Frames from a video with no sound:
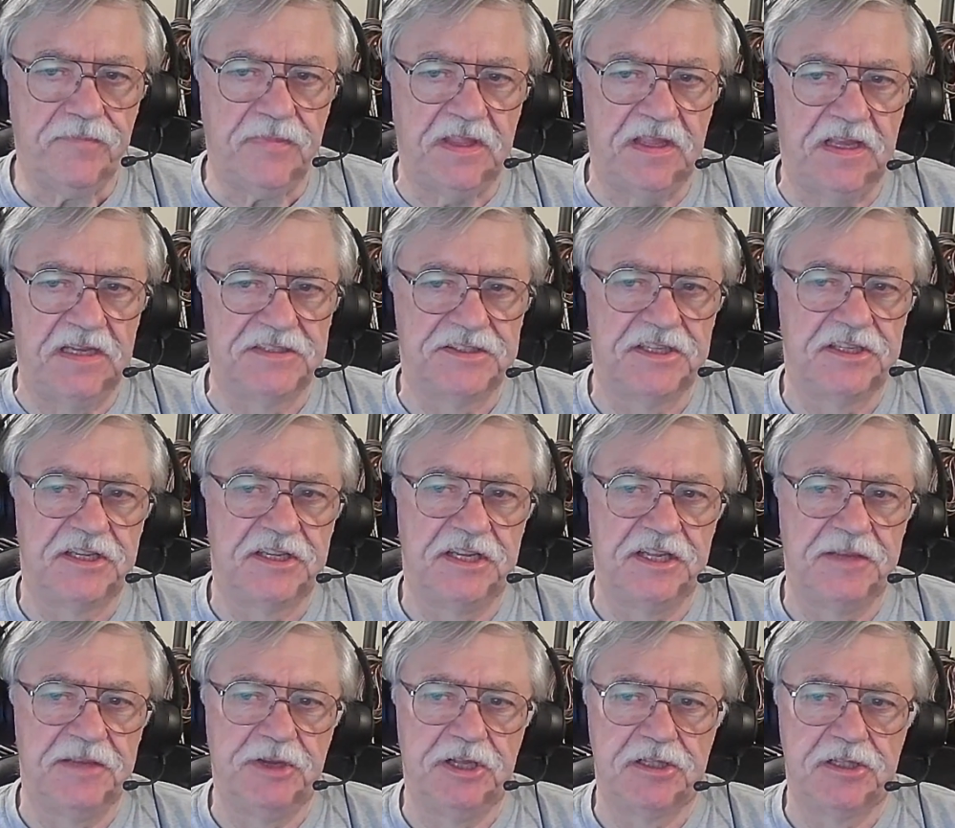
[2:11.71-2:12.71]
I sent an
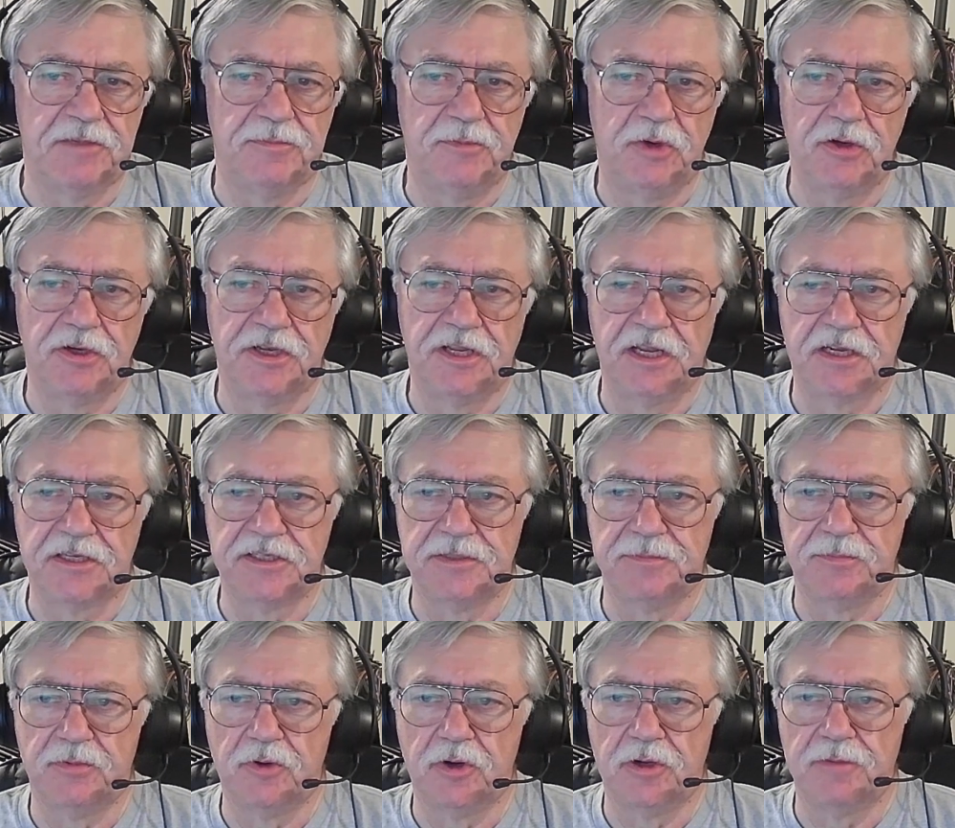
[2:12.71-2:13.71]
email to Moog Tech
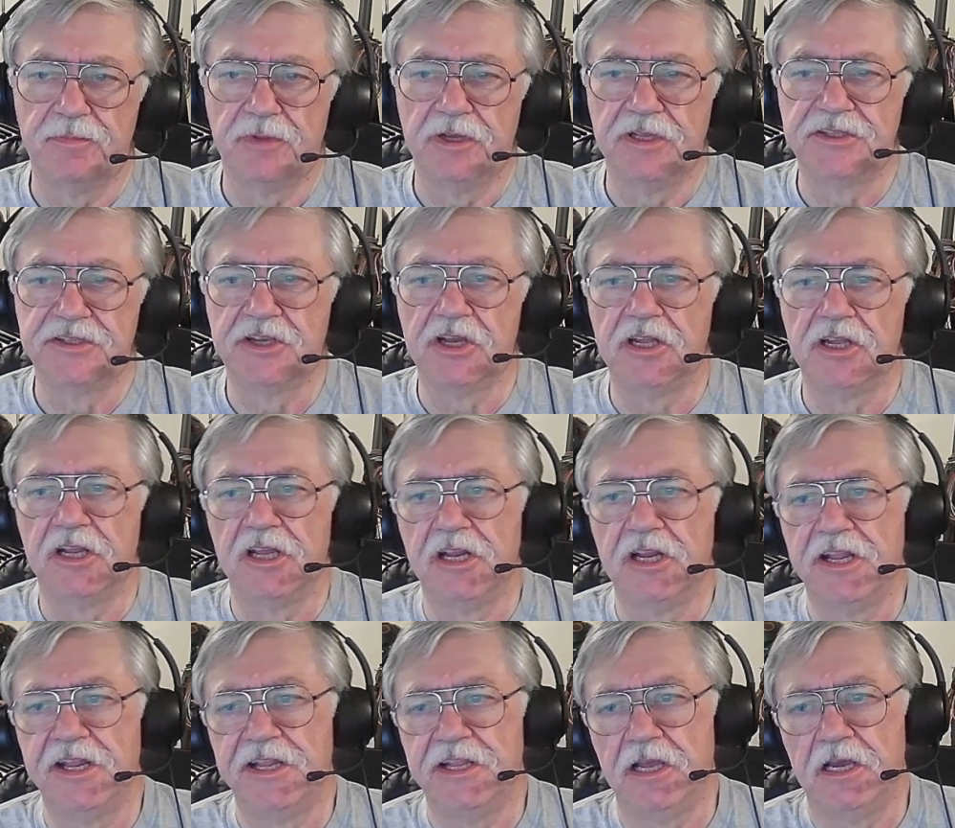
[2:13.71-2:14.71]
Support, but it's gone
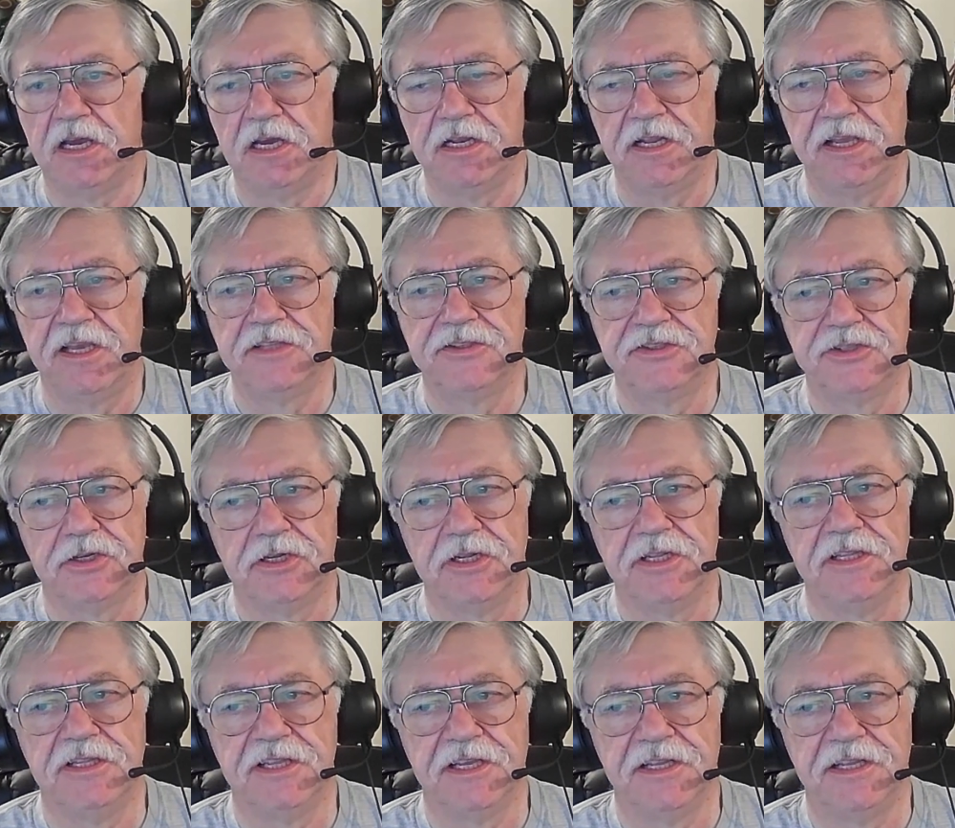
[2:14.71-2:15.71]
unanswered in
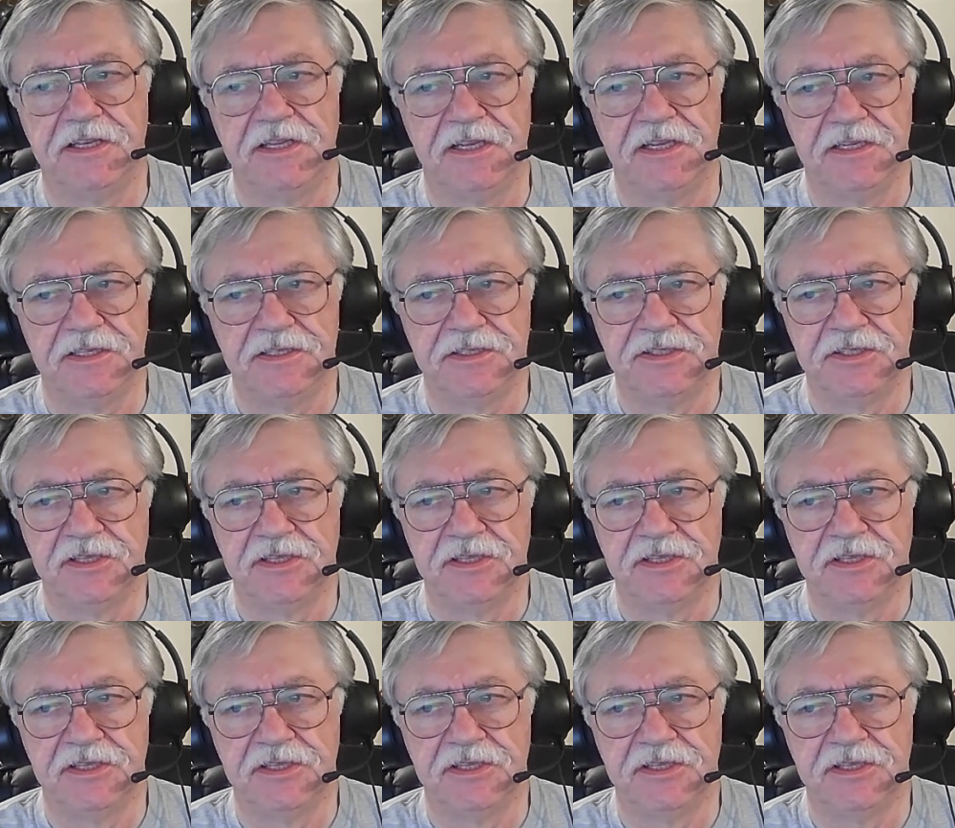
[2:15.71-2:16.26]
10 days.